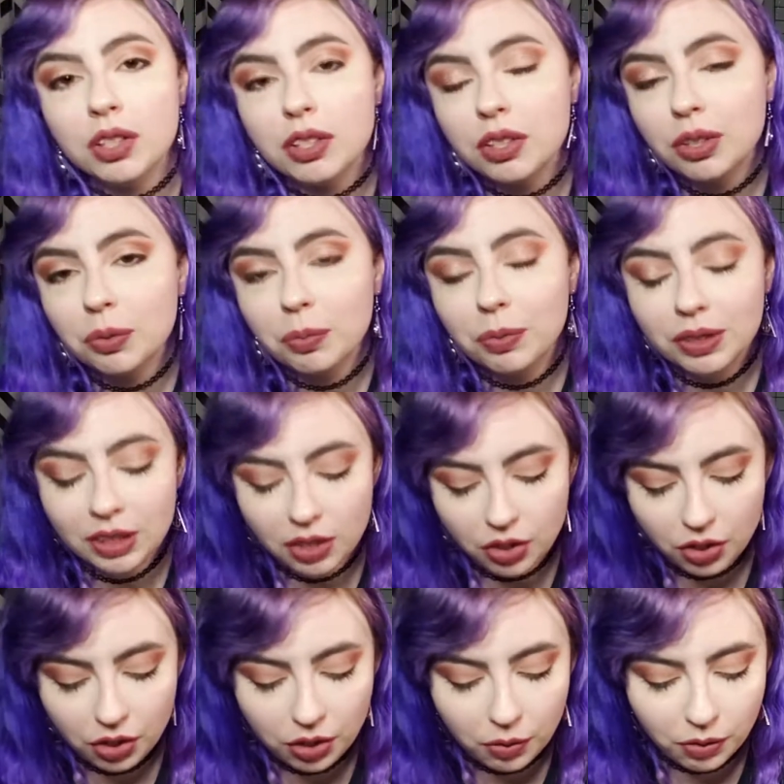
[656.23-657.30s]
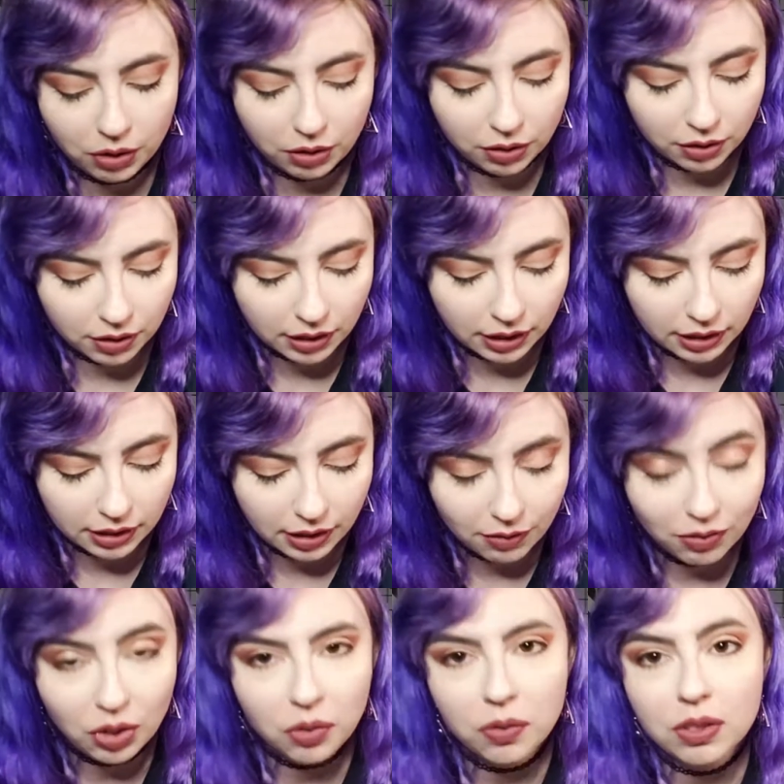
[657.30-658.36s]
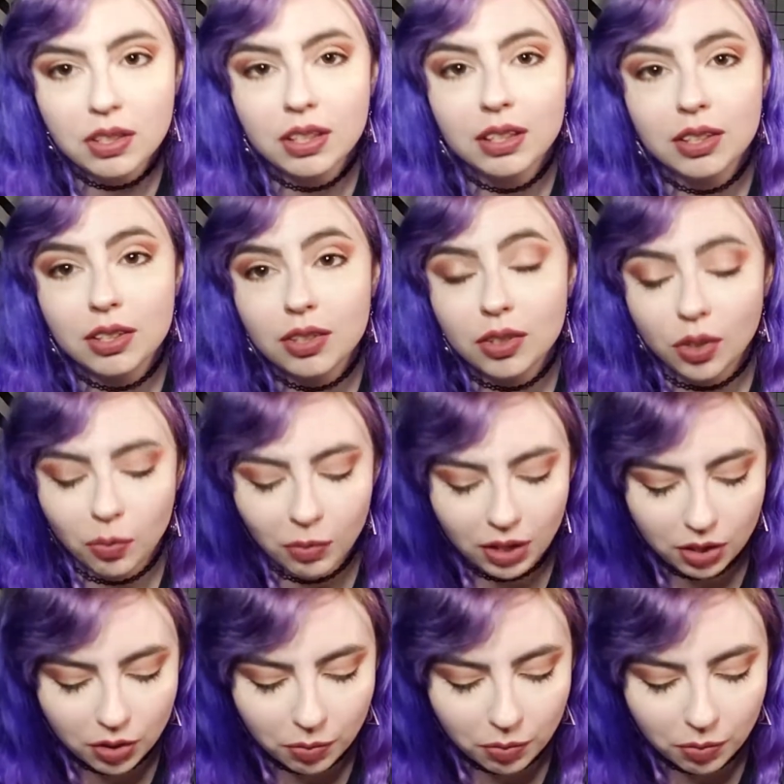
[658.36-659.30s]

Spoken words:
to open it and show you what it looks like because I've used it so much,